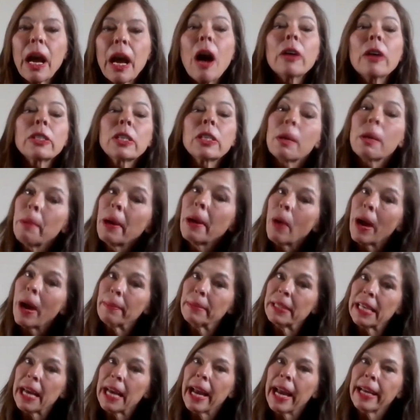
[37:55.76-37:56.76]
Also, my
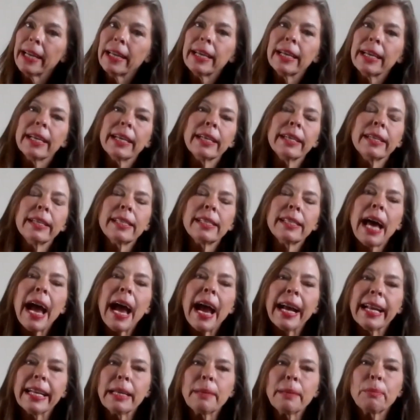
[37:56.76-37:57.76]
website is
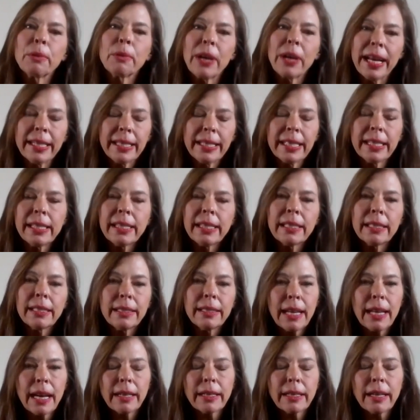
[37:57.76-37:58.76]

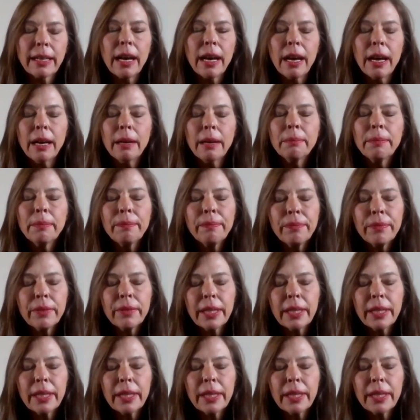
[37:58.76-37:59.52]
HeideBrandis.com.